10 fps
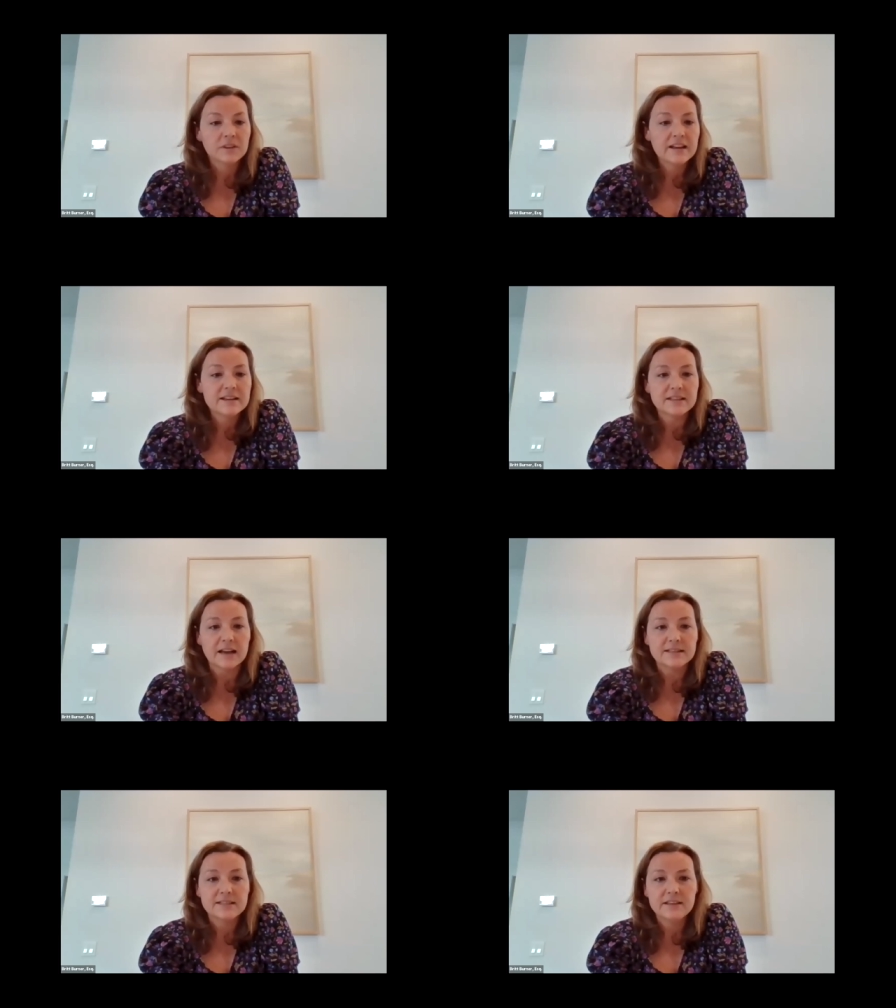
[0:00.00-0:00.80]
Liz,
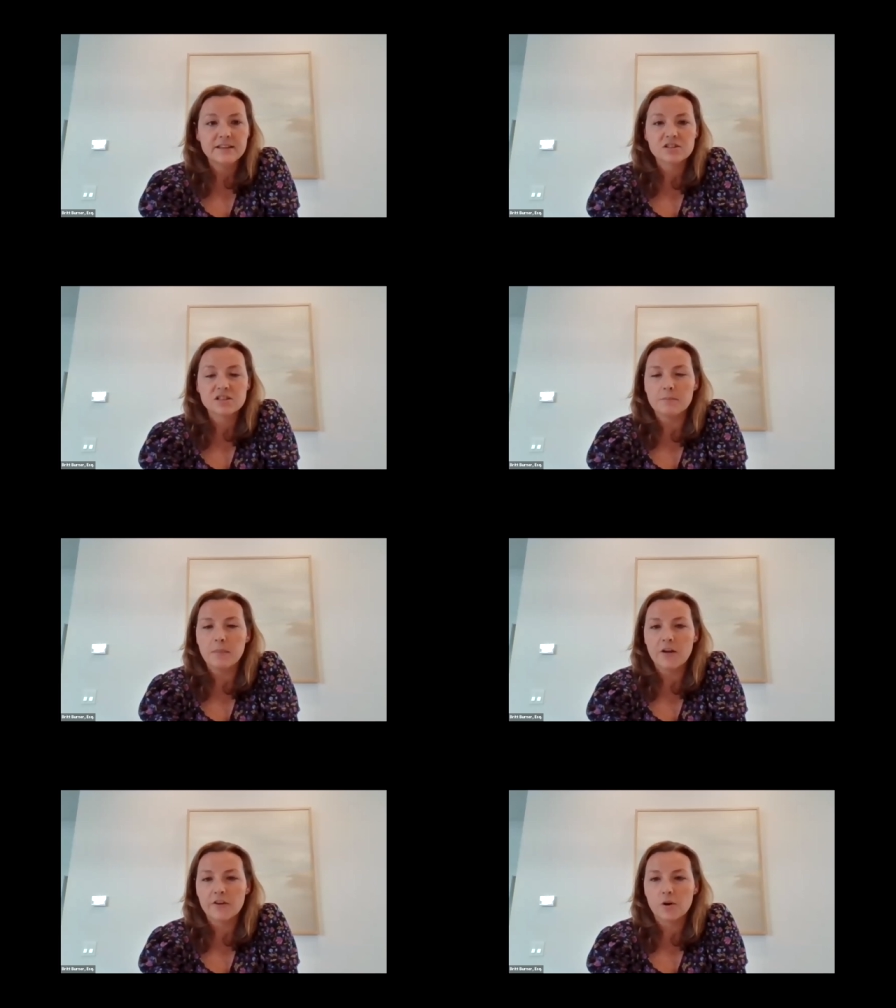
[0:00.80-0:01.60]
I see there's some
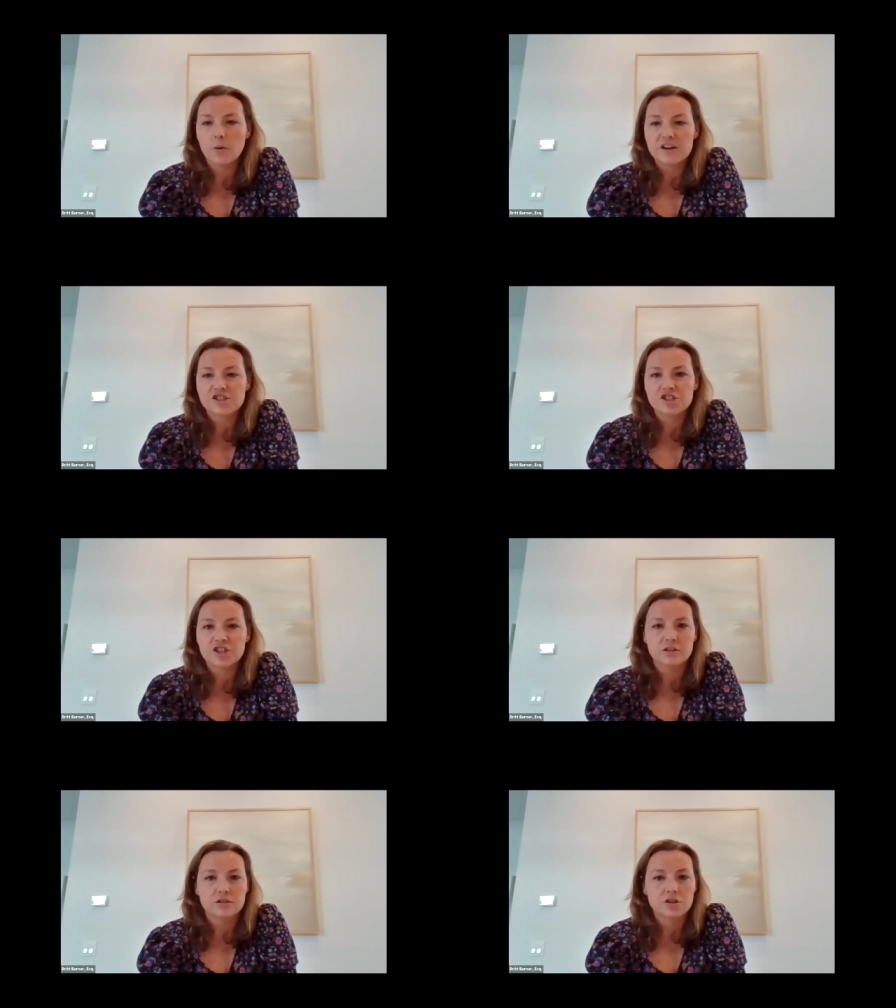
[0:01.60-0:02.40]
other
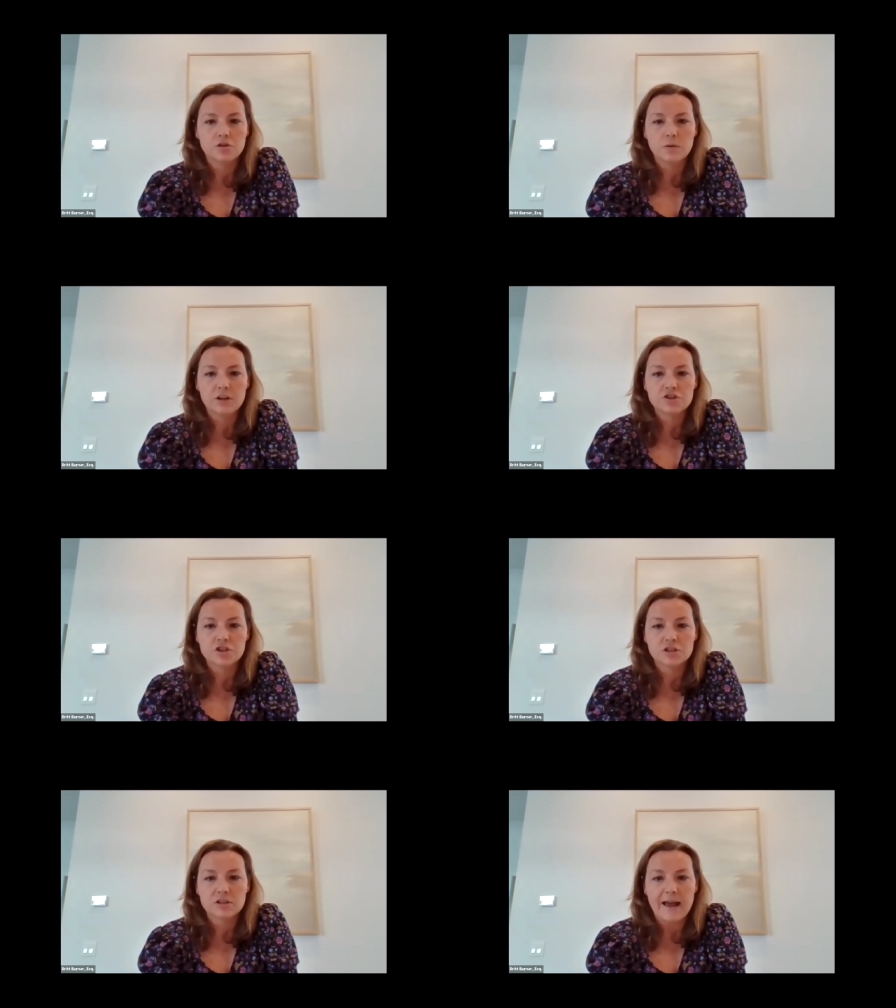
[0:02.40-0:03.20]
questions. Do you want to
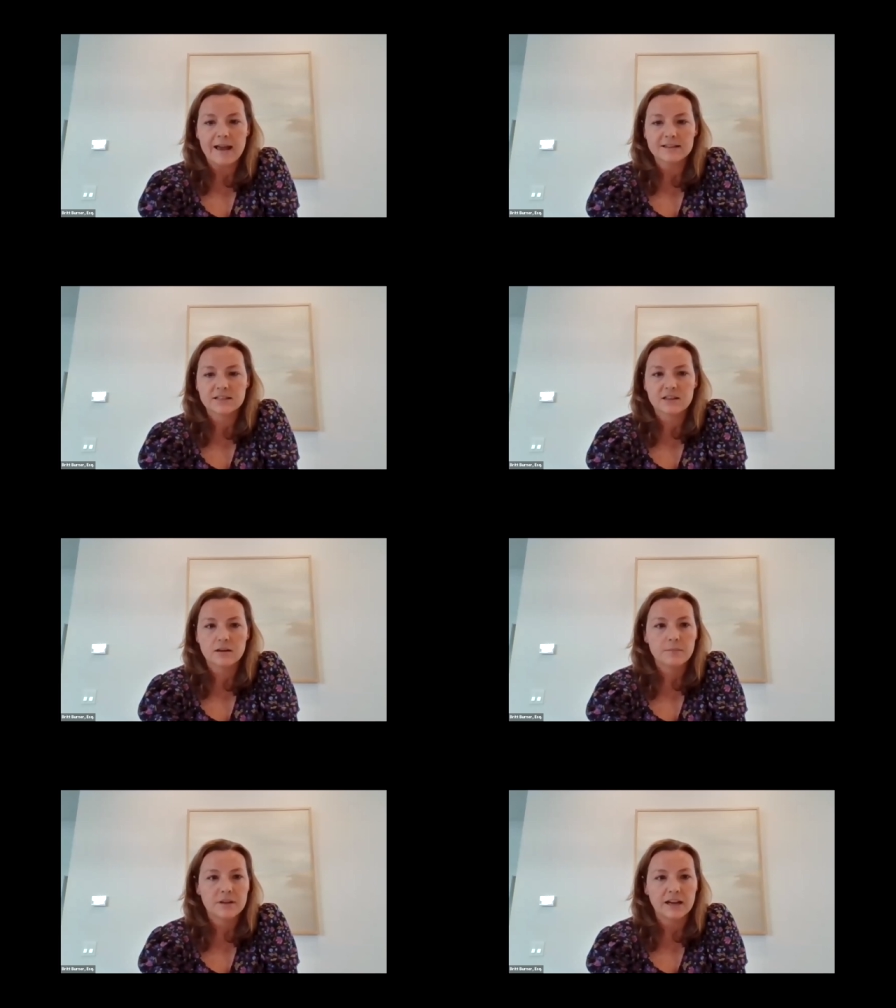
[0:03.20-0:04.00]
just ask
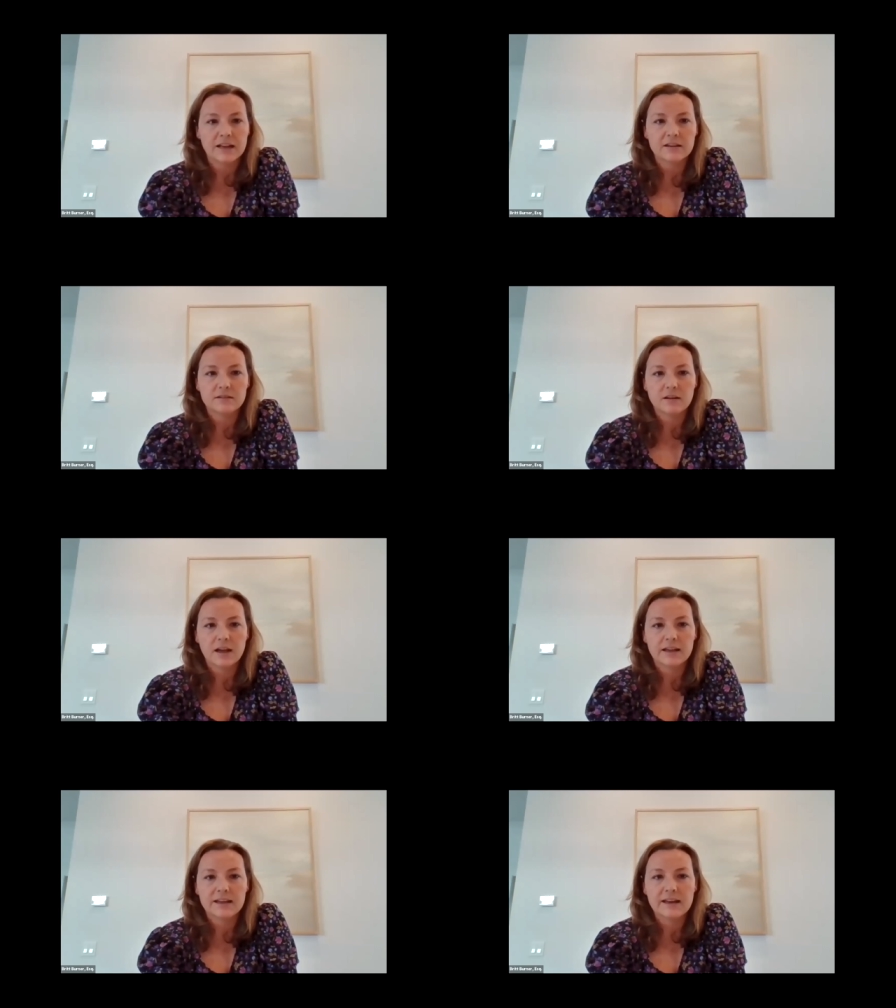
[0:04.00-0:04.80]
them and I can,
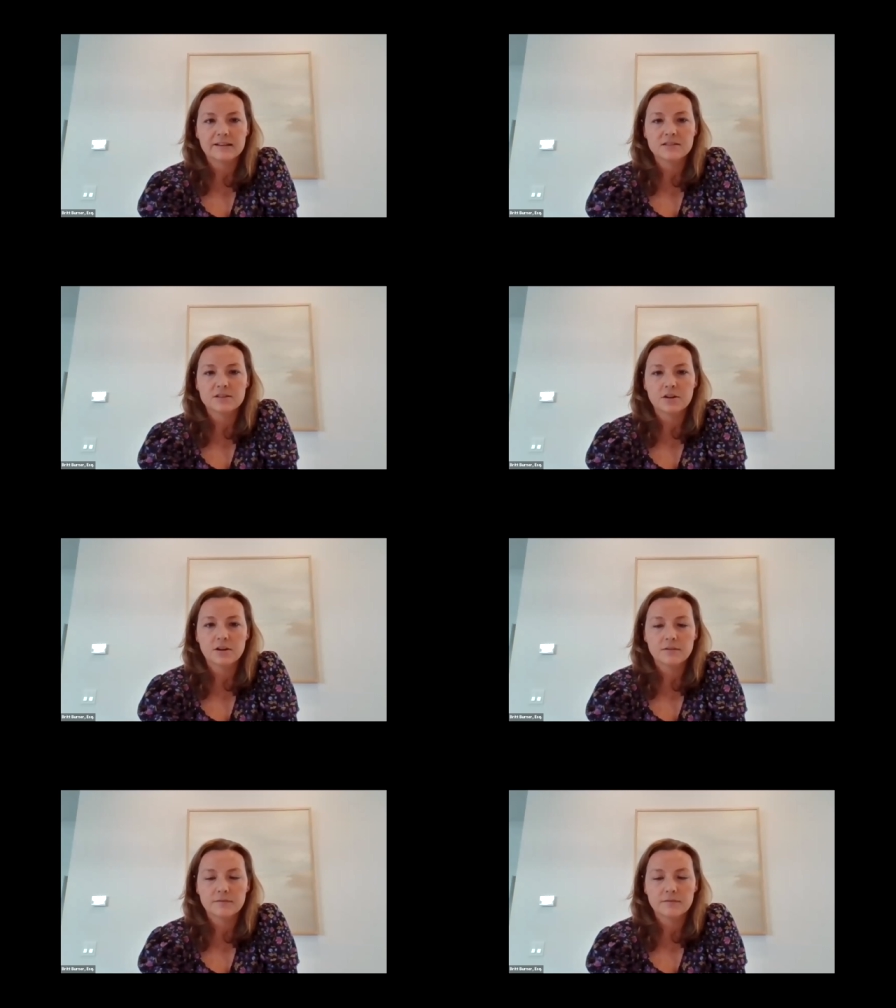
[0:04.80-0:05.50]
I can answer?